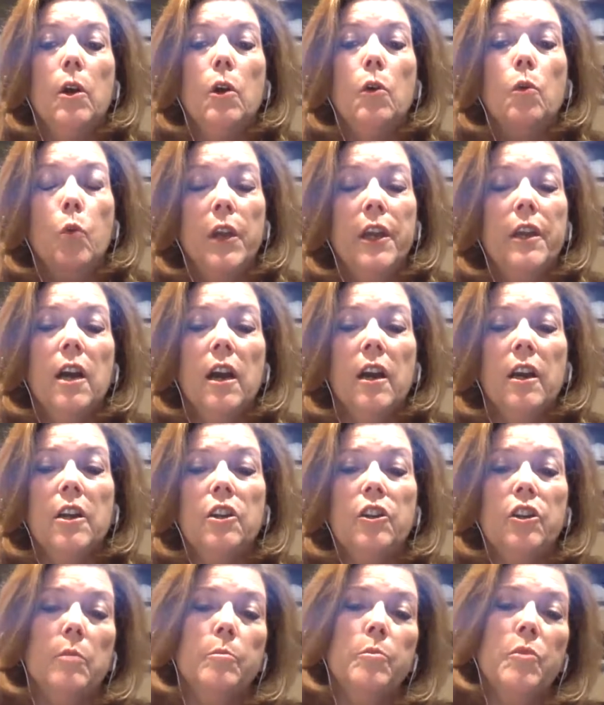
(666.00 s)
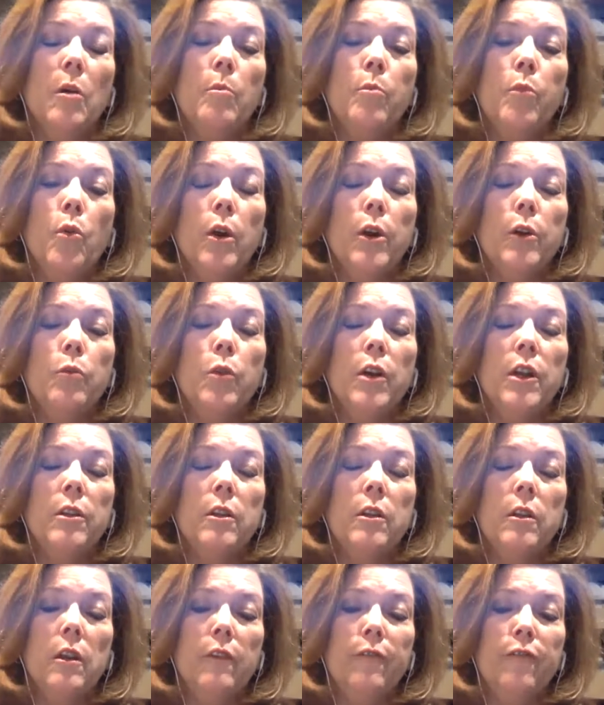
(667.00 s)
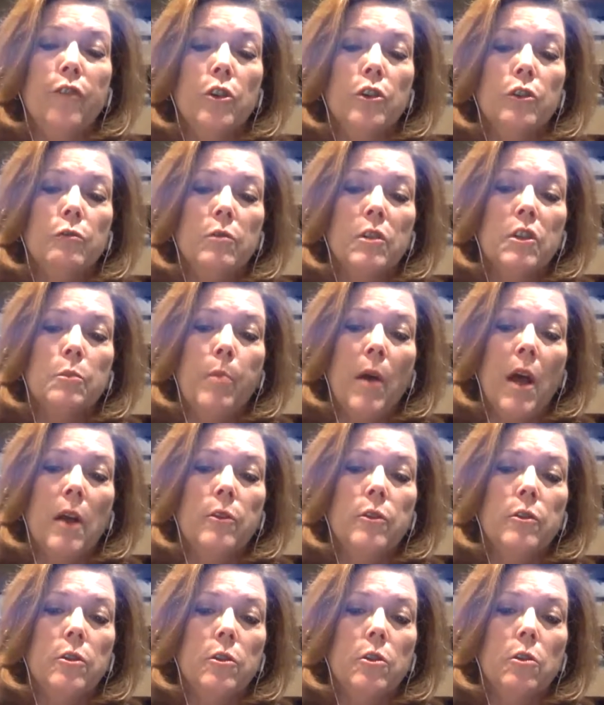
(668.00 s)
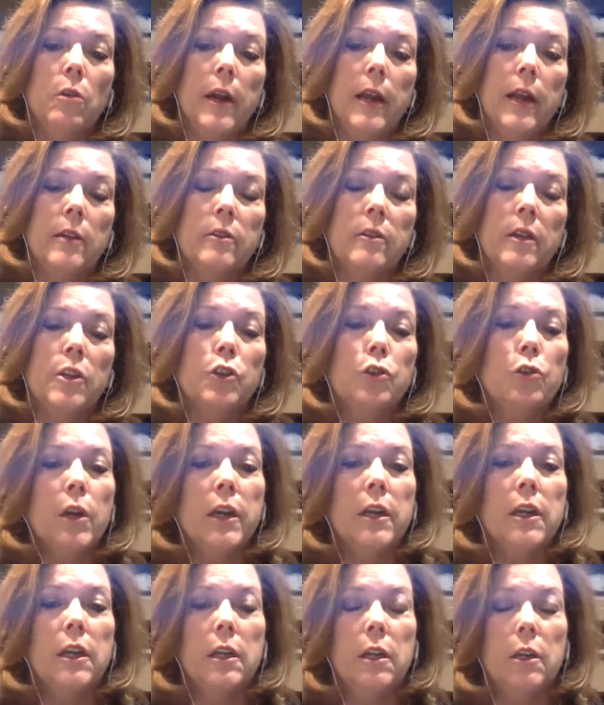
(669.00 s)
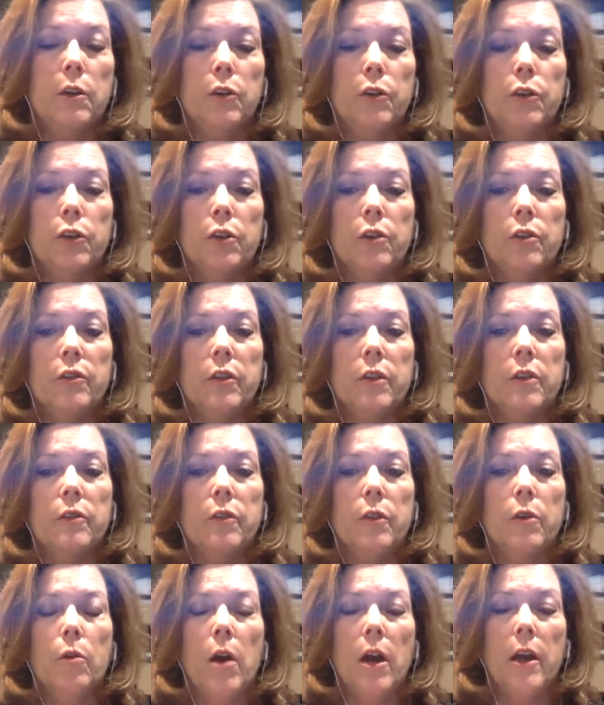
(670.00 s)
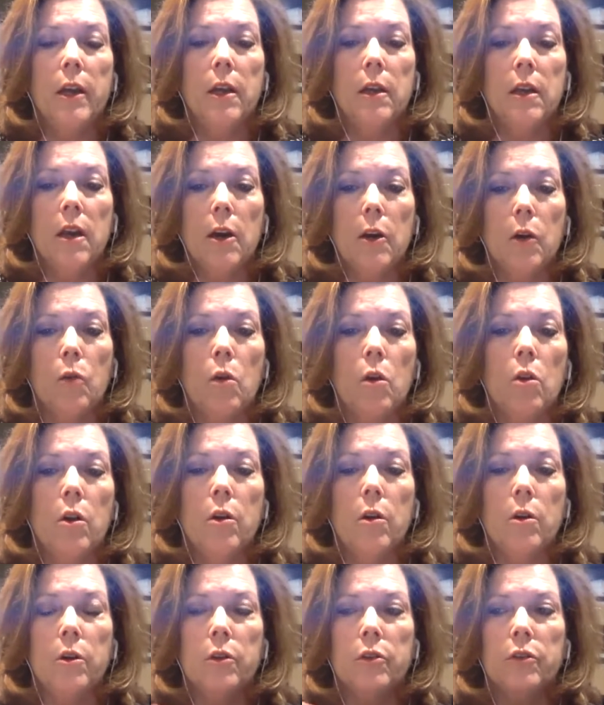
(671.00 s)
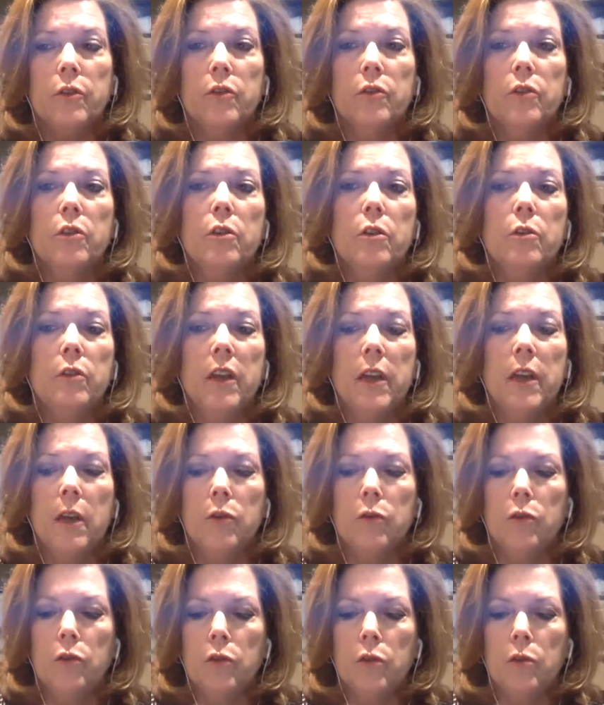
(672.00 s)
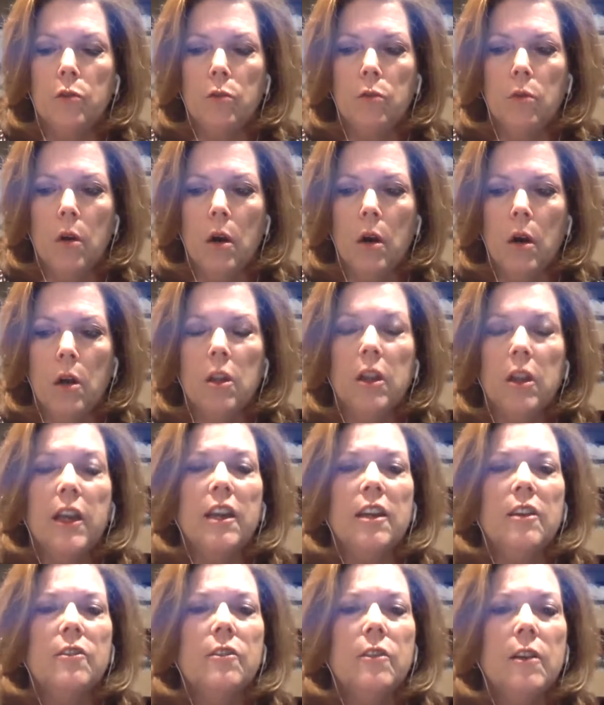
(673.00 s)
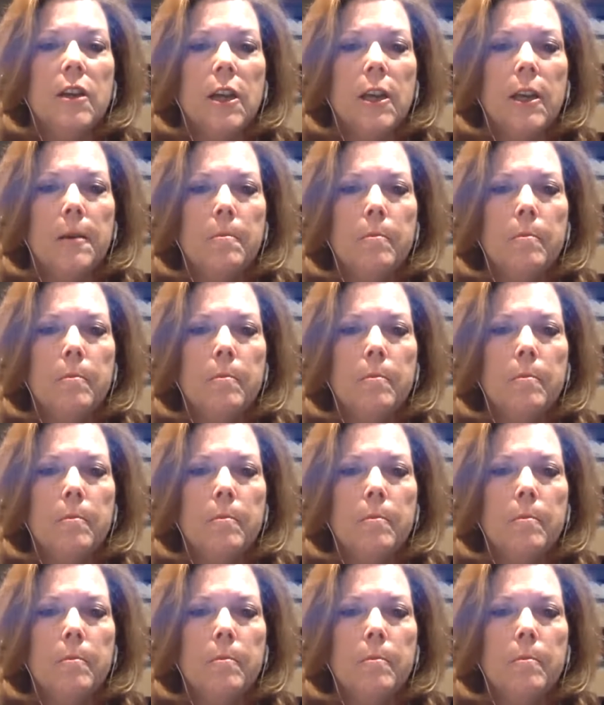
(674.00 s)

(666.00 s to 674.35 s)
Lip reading: we kind of jumped on board with the first responder grant and training in New Jersey. So I got all our nurses to go down to Atlantic City,